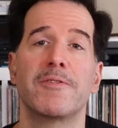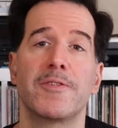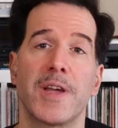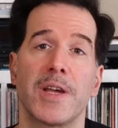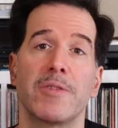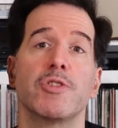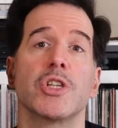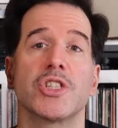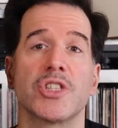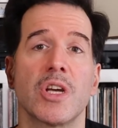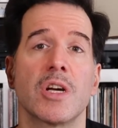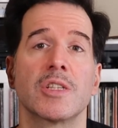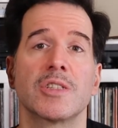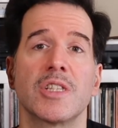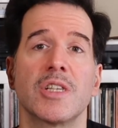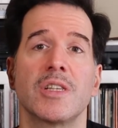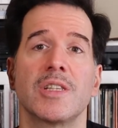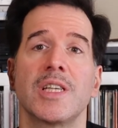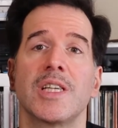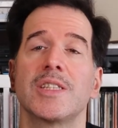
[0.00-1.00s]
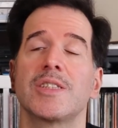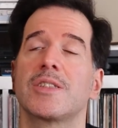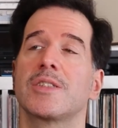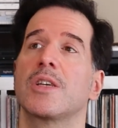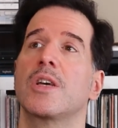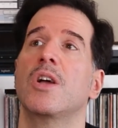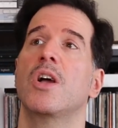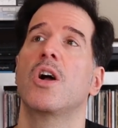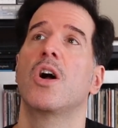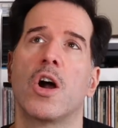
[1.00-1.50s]
favorite songs on this
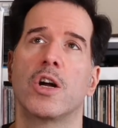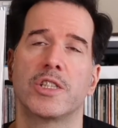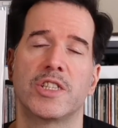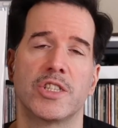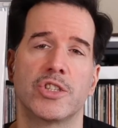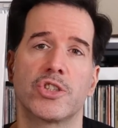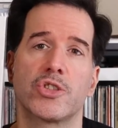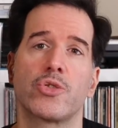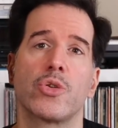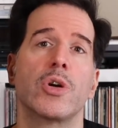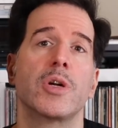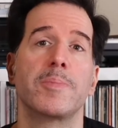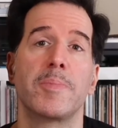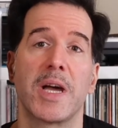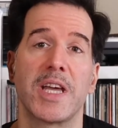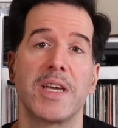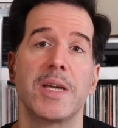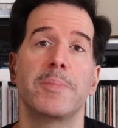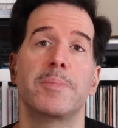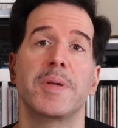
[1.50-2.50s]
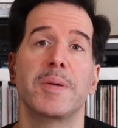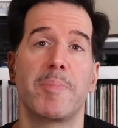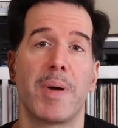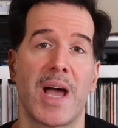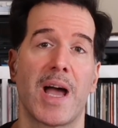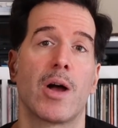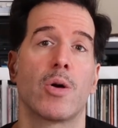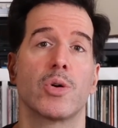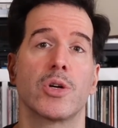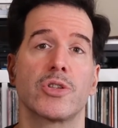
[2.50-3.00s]
are Destroyed by Hippie
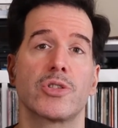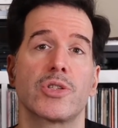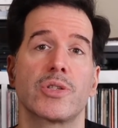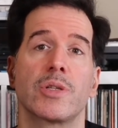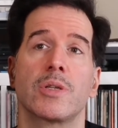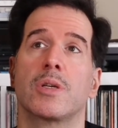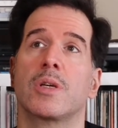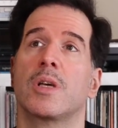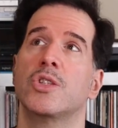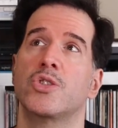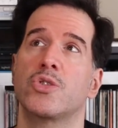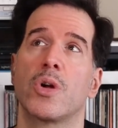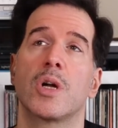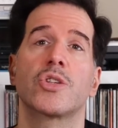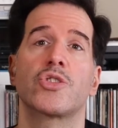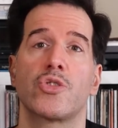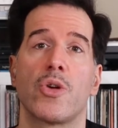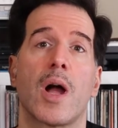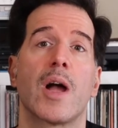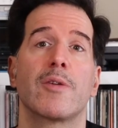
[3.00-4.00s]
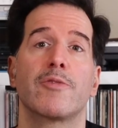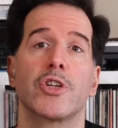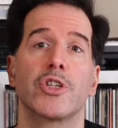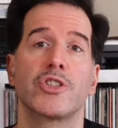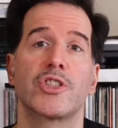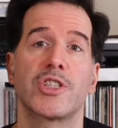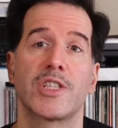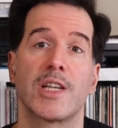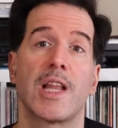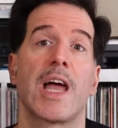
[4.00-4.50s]
Powers, Drunk
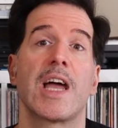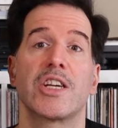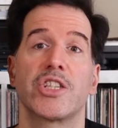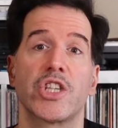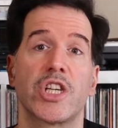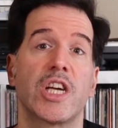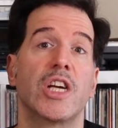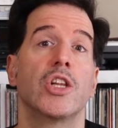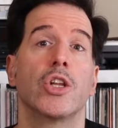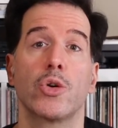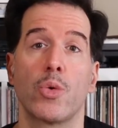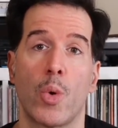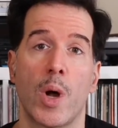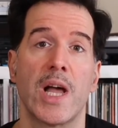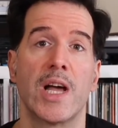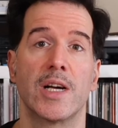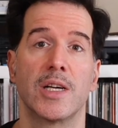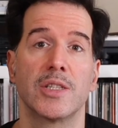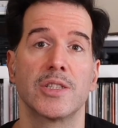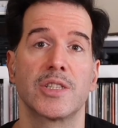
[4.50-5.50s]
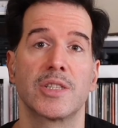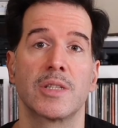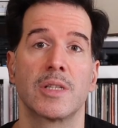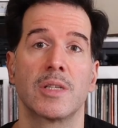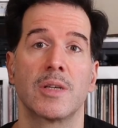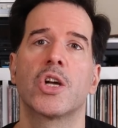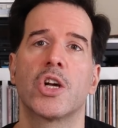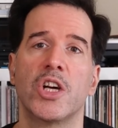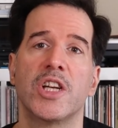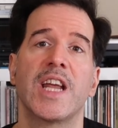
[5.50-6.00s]
Drivers / Killer Whales,
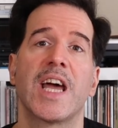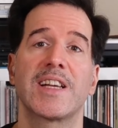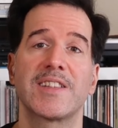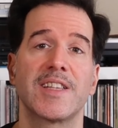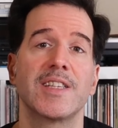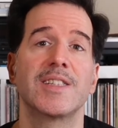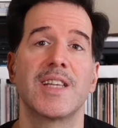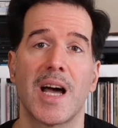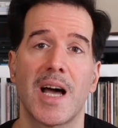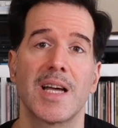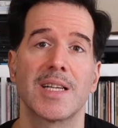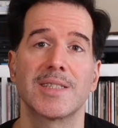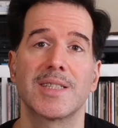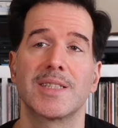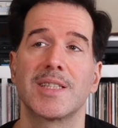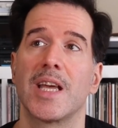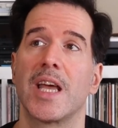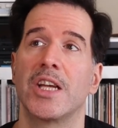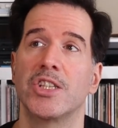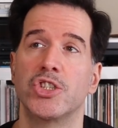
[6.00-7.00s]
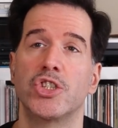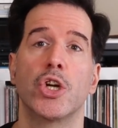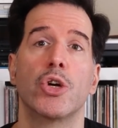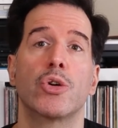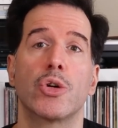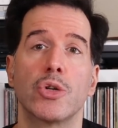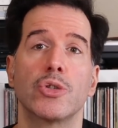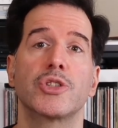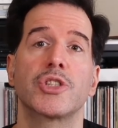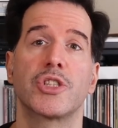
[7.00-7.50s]
Connect the Dots, and Joe
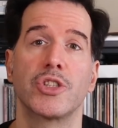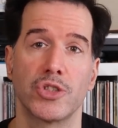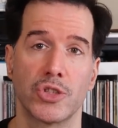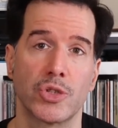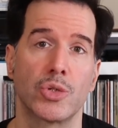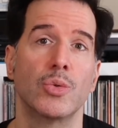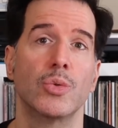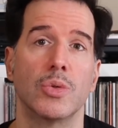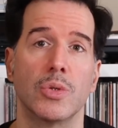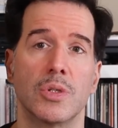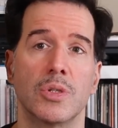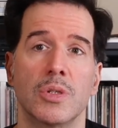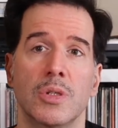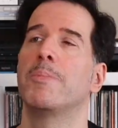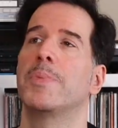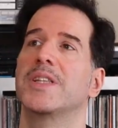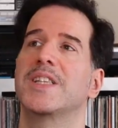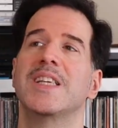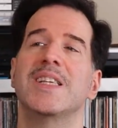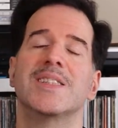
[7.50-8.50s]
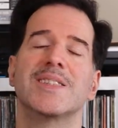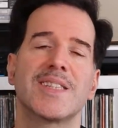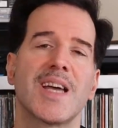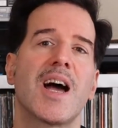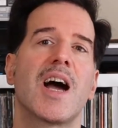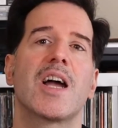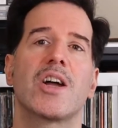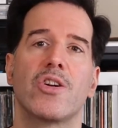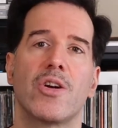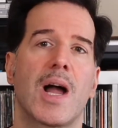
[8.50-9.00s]
Goes to School. But the
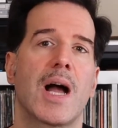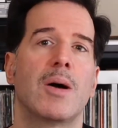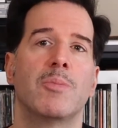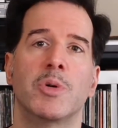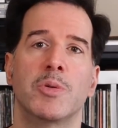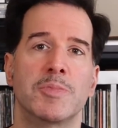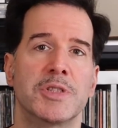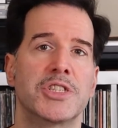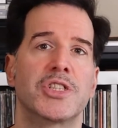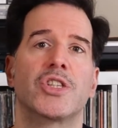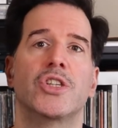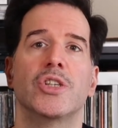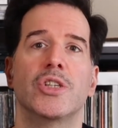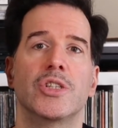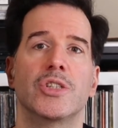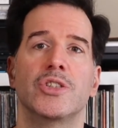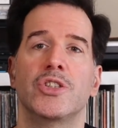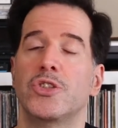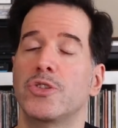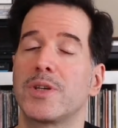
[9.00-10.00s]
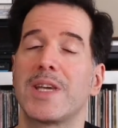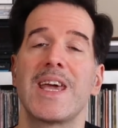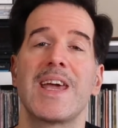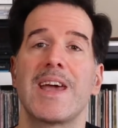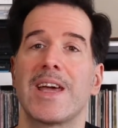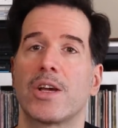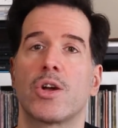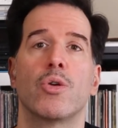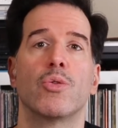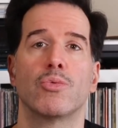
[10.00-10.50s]
entire album is good and you
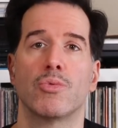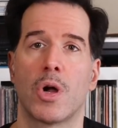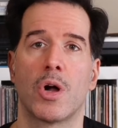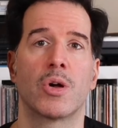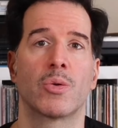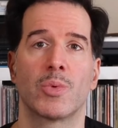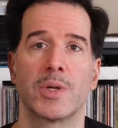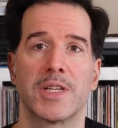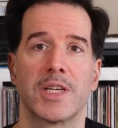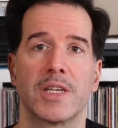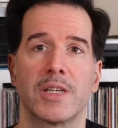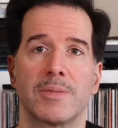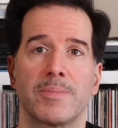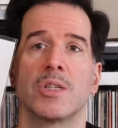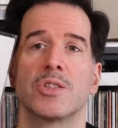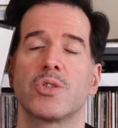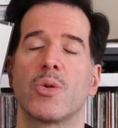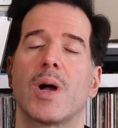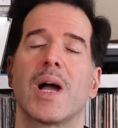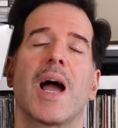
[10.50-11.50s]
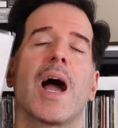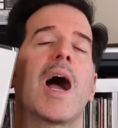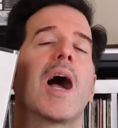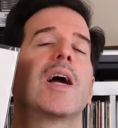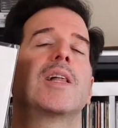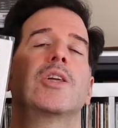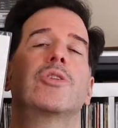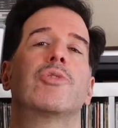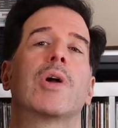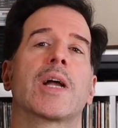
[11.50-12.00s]
can't go wrong with it. So I
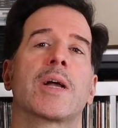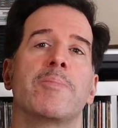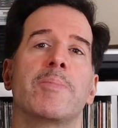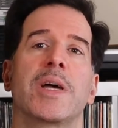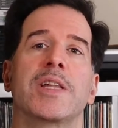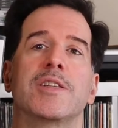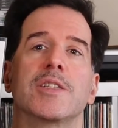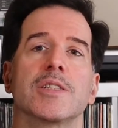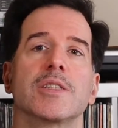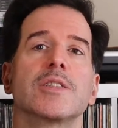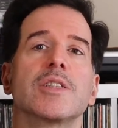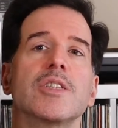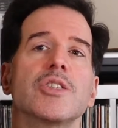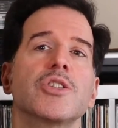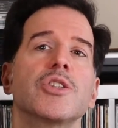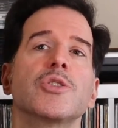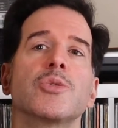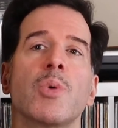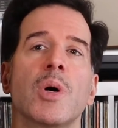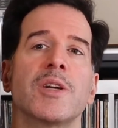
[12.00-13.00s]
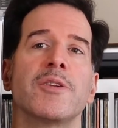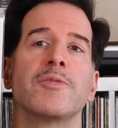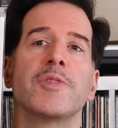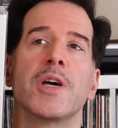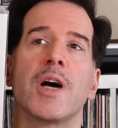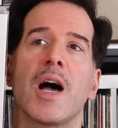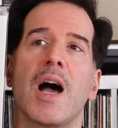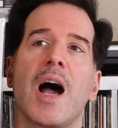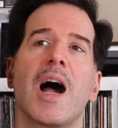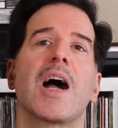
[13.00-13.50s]
highly recommend this. This is one of
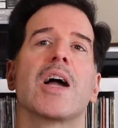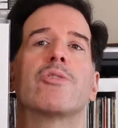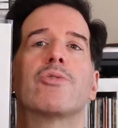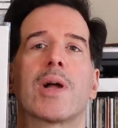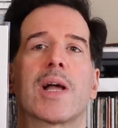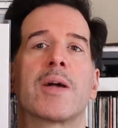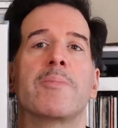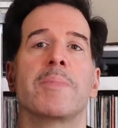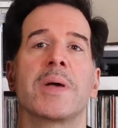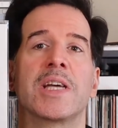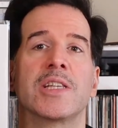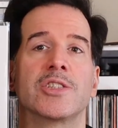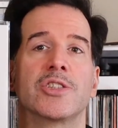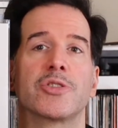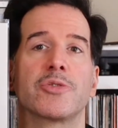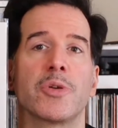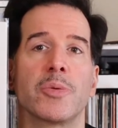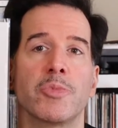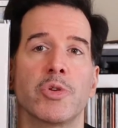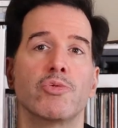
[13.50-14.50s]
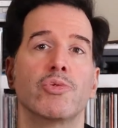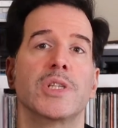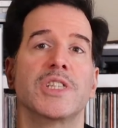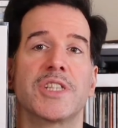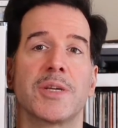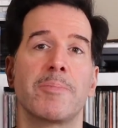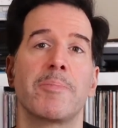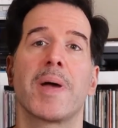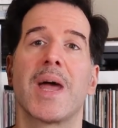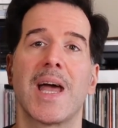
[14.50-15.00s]
the high recommends from the
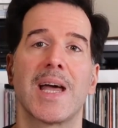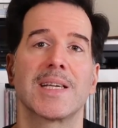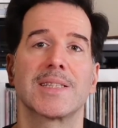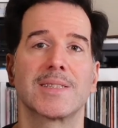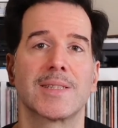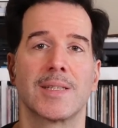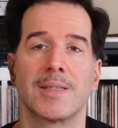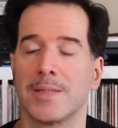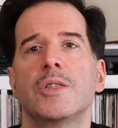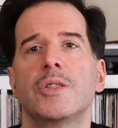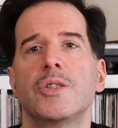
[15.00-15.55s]
recent past.